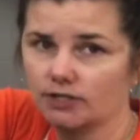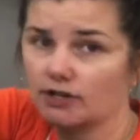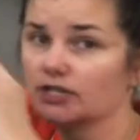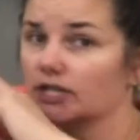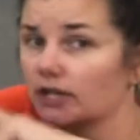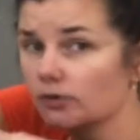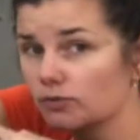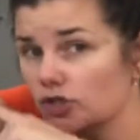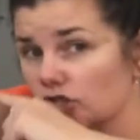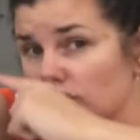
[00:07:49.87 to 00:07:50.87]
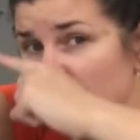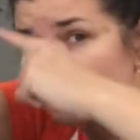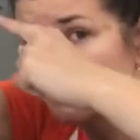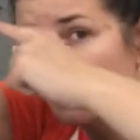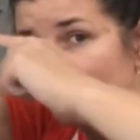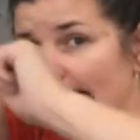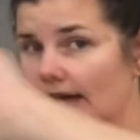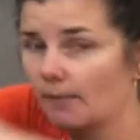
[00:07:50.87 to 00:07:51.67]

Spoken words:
So you're actually gonna go just slightly